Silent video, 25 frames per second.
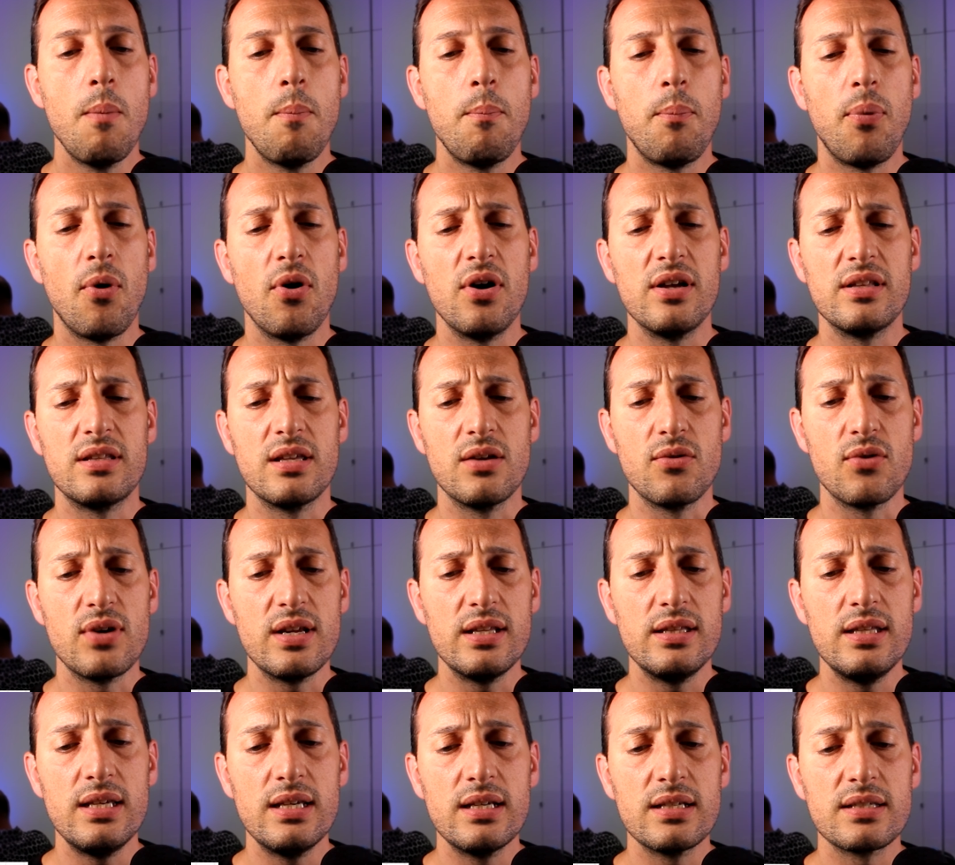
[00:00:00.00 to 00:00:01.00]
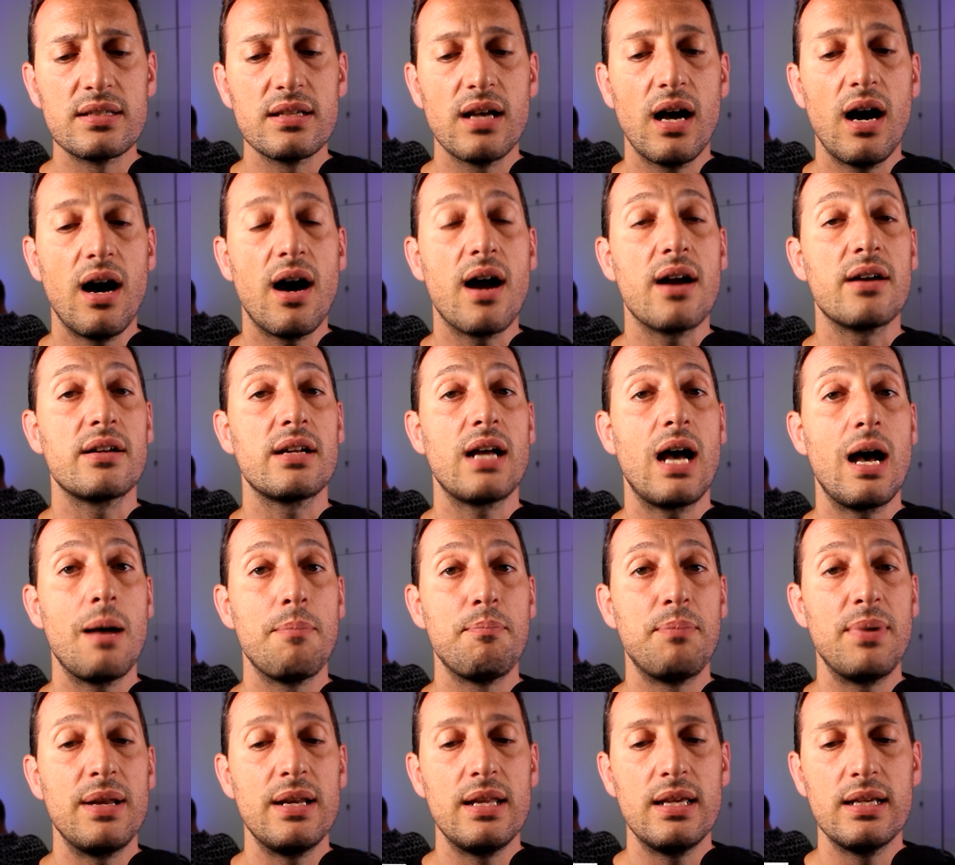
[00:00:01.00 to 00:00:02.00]
poetry readings, art
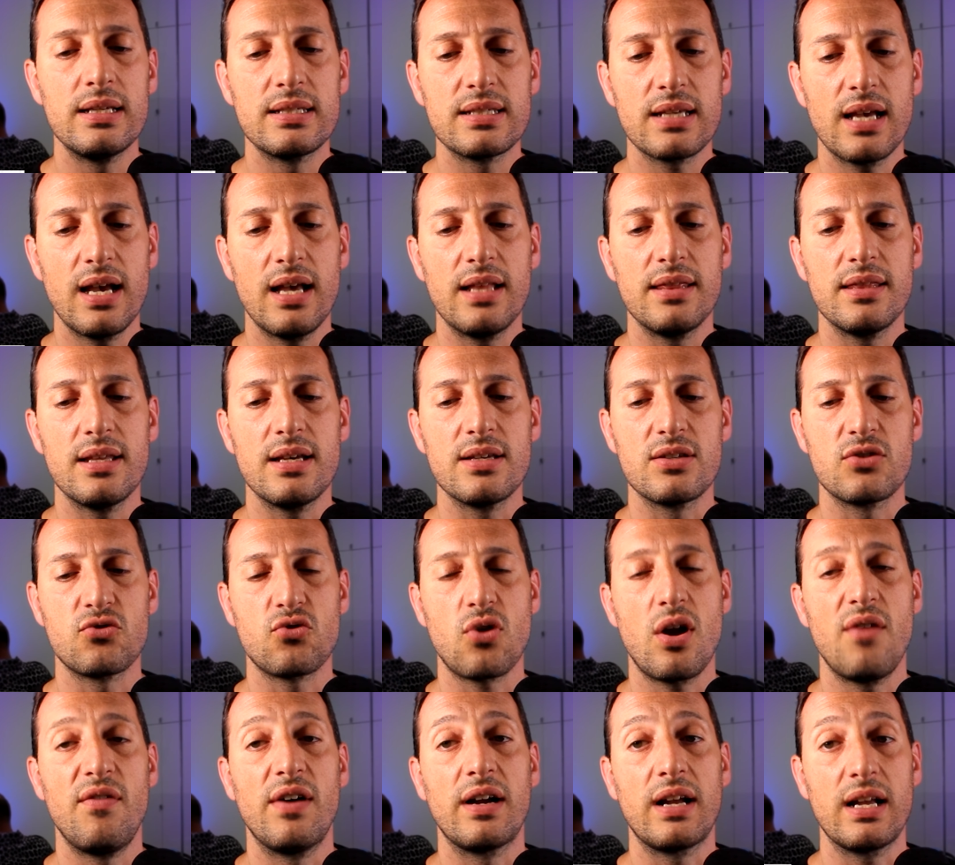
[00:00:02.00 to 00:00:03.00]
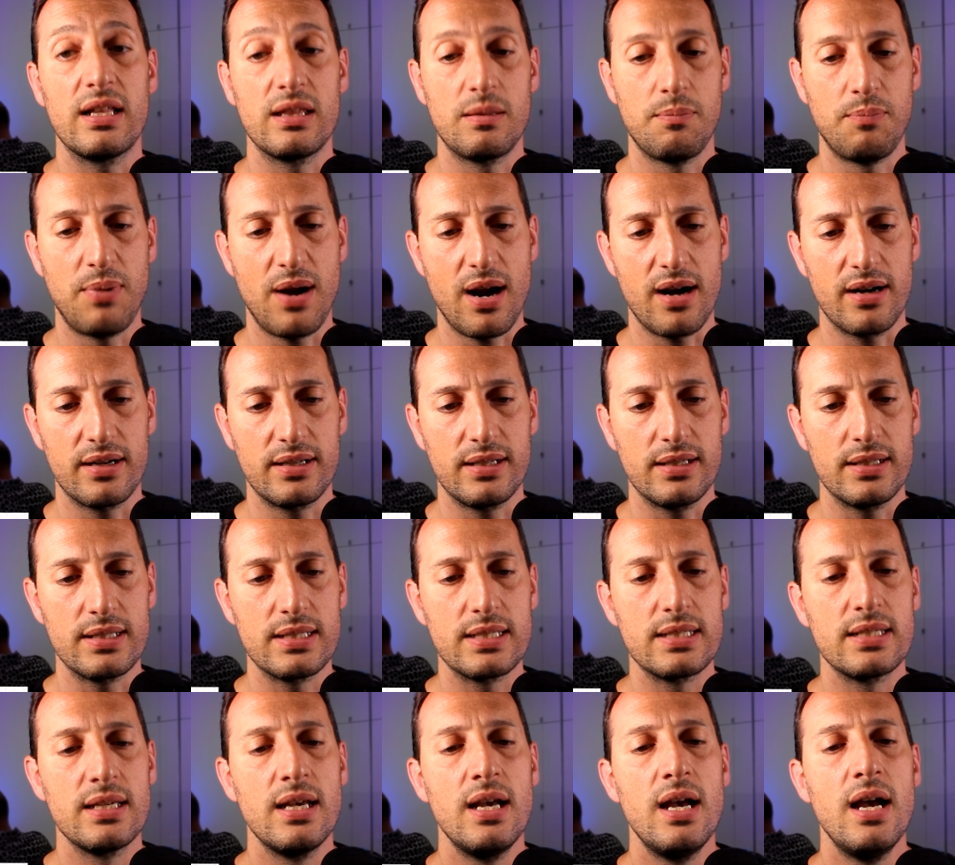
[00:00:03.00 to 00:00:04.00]
happenings, and extravagant
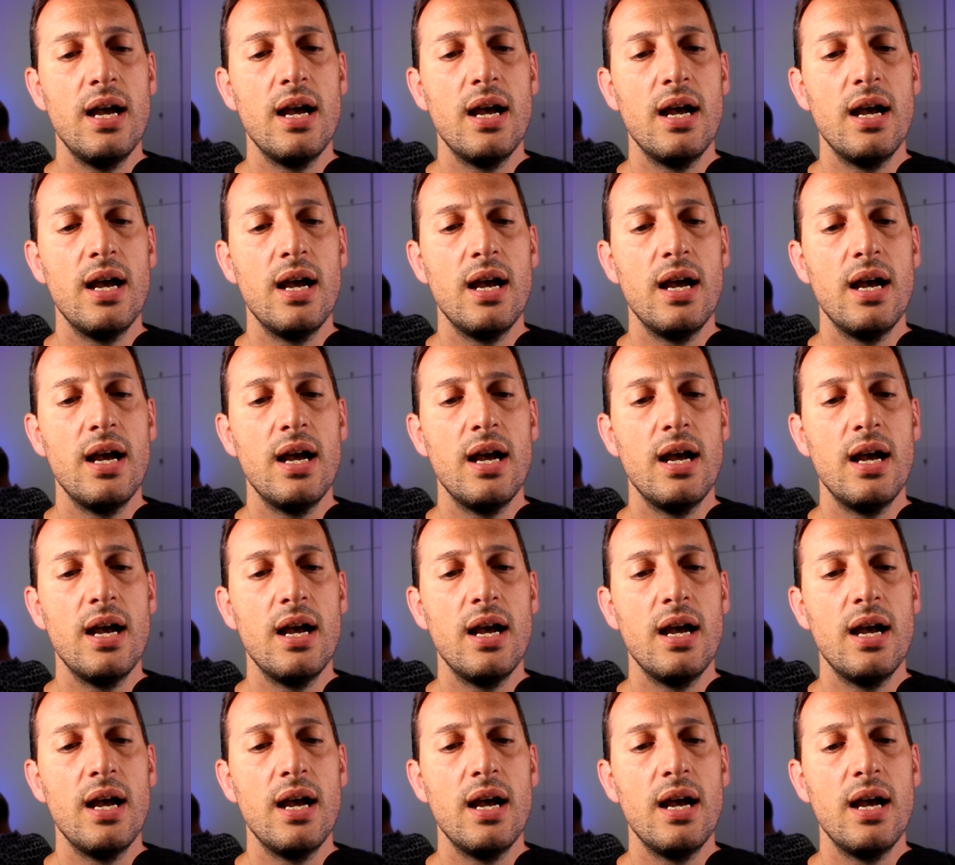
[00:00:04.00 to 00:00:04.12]
parties.